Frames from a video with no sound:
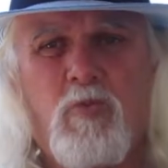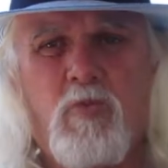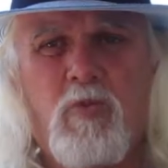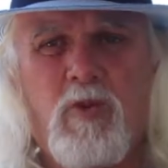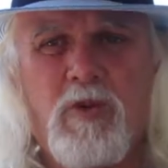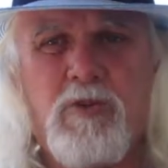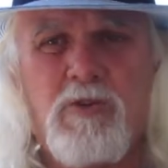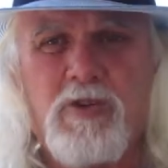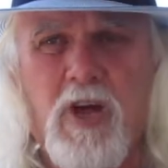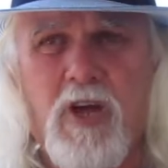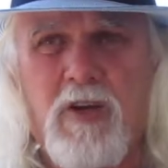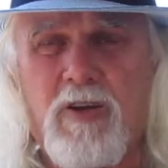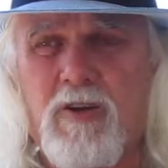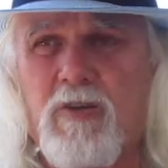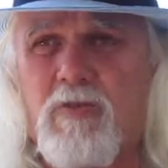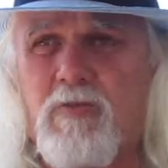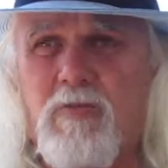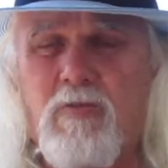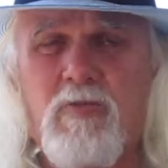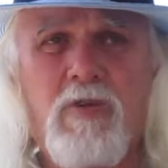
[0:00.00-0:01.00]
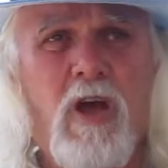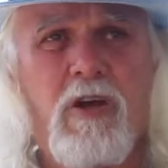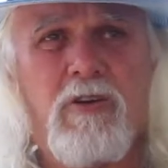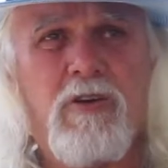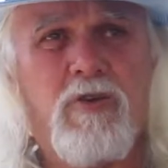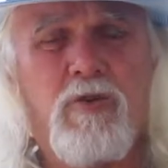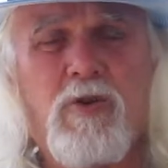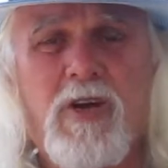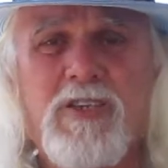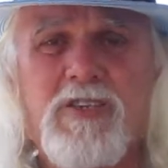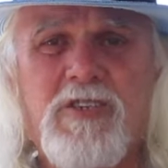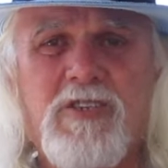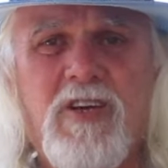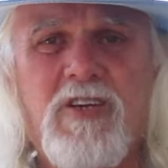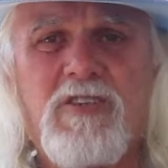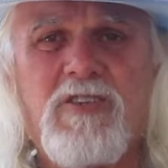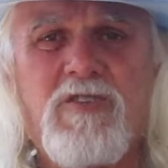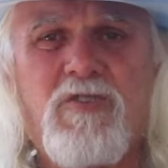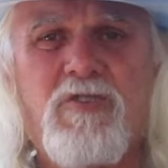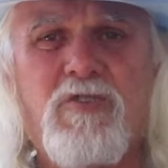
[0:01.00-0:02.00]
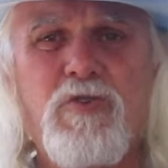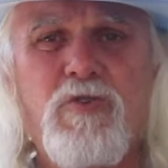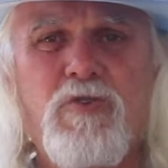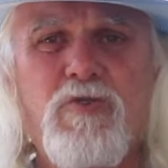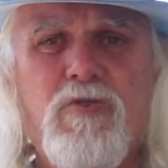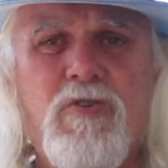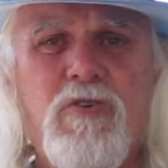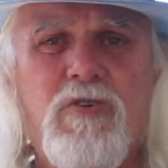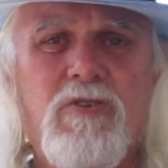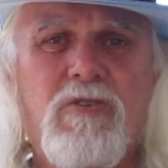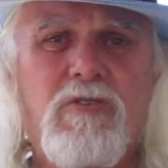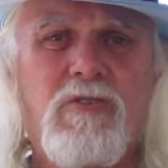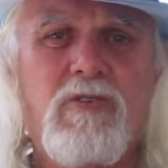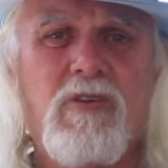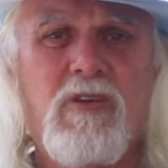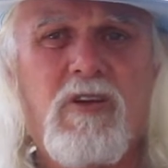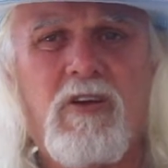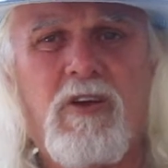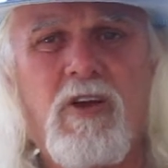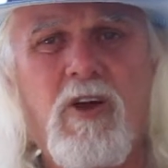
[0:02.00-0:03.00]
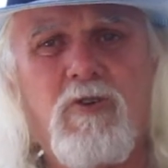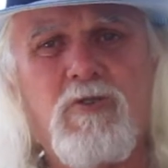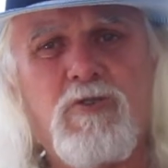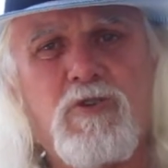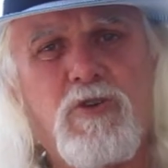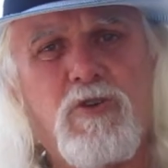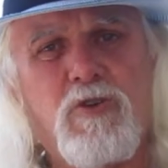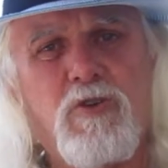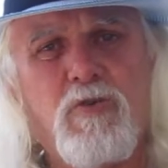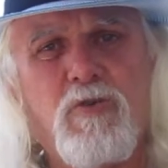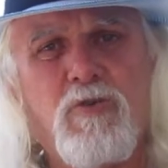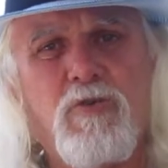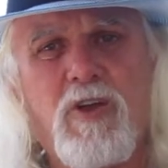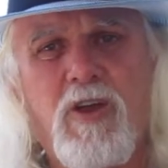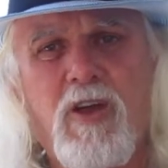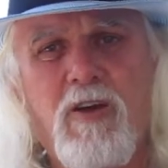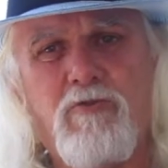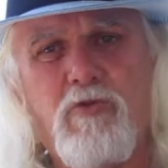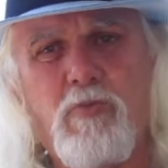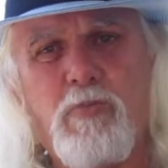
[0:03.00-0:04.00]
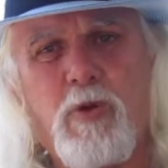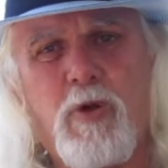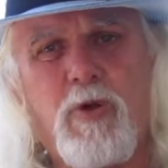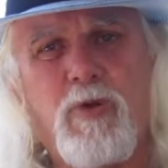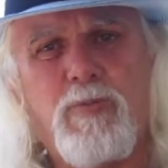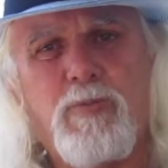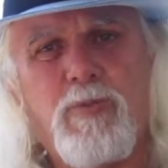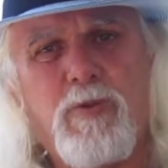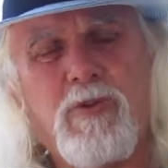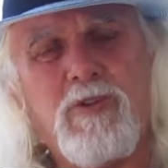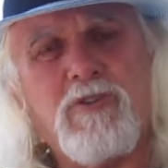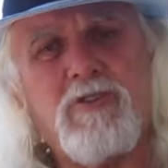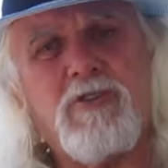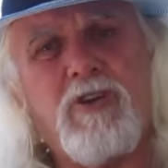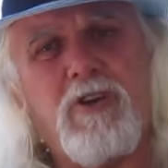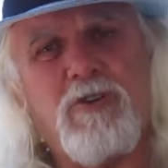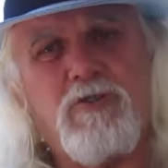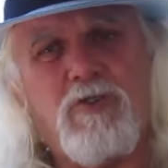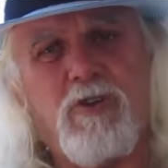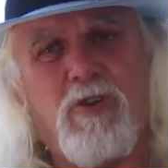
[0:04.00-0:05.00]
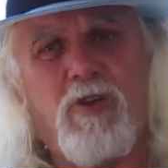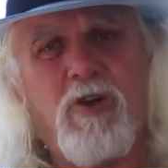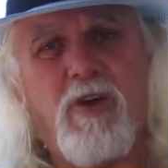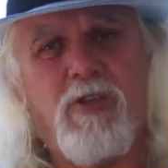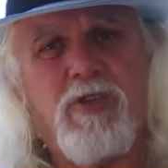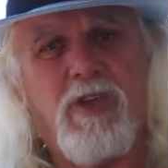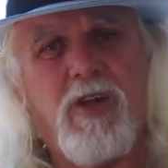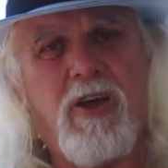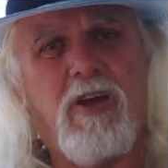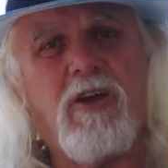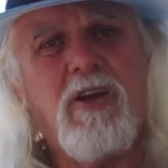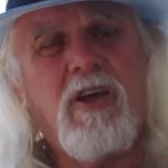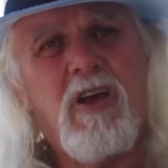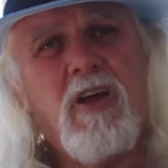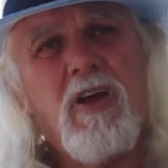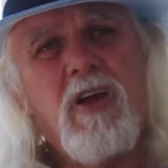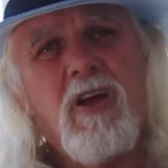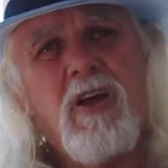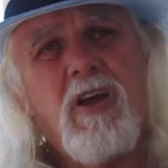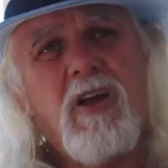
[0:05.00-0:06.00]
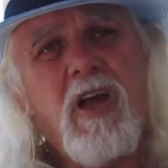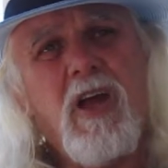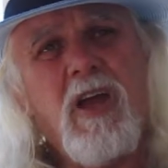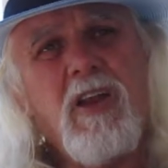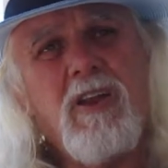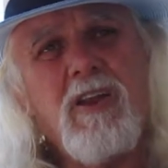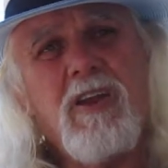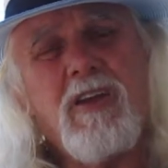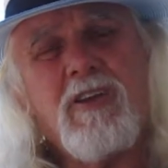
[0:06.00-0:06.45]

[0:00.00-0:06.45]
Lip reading: You take your excess food and it goes to the other people, etc., like that. Any